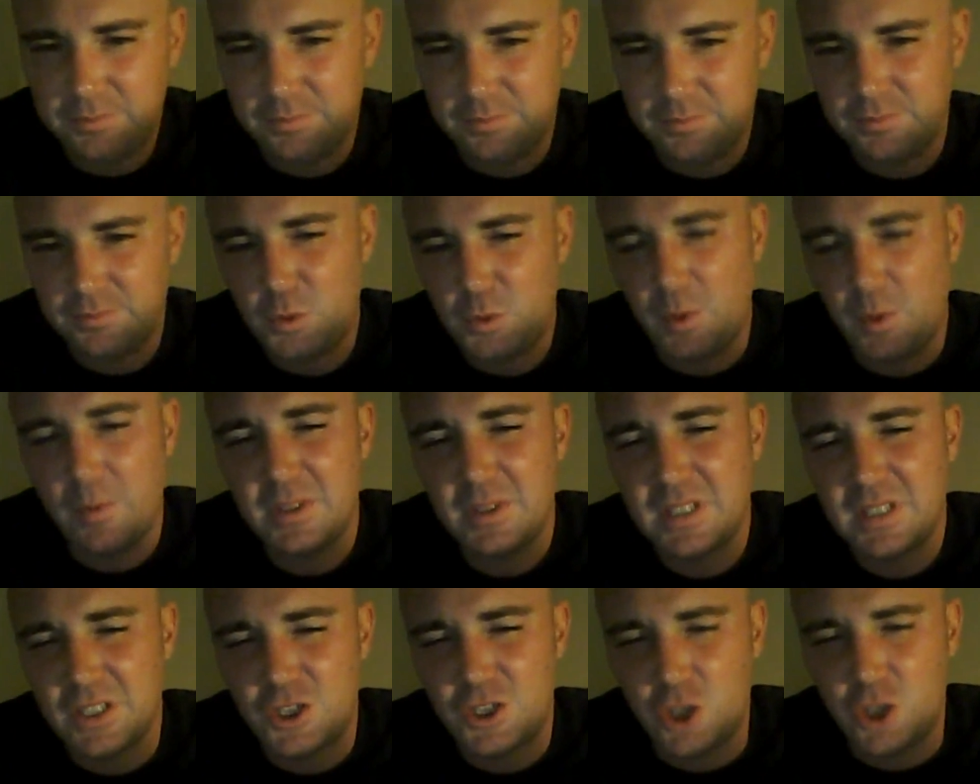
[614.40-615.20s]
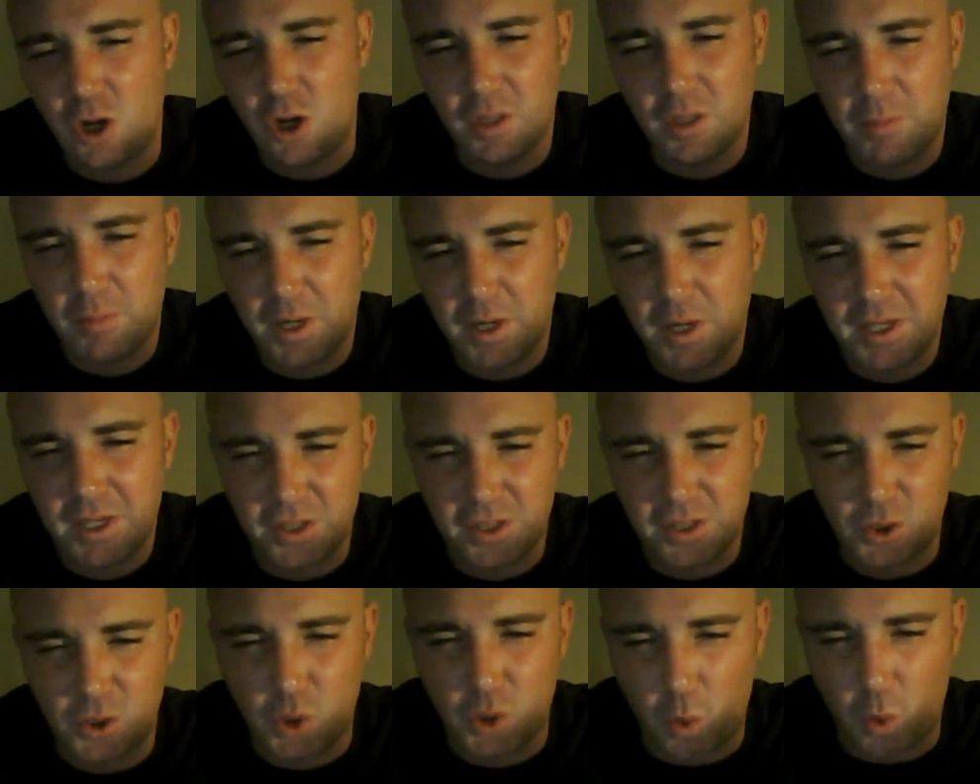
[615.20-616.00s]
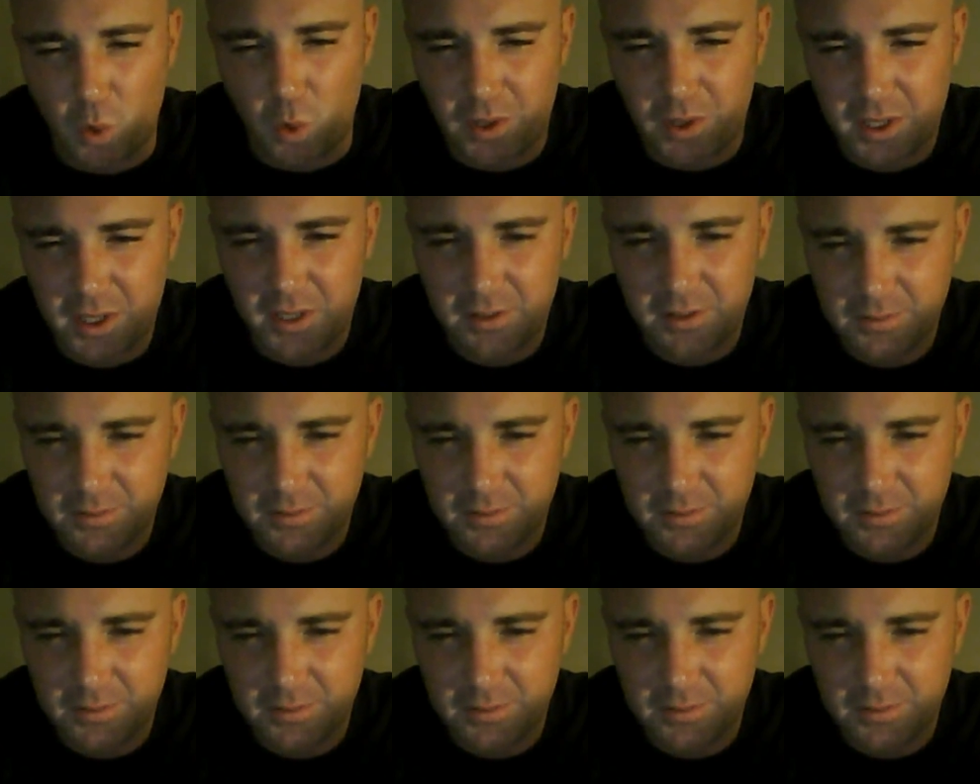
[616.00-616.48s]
Twitter says John LeBon is a dork.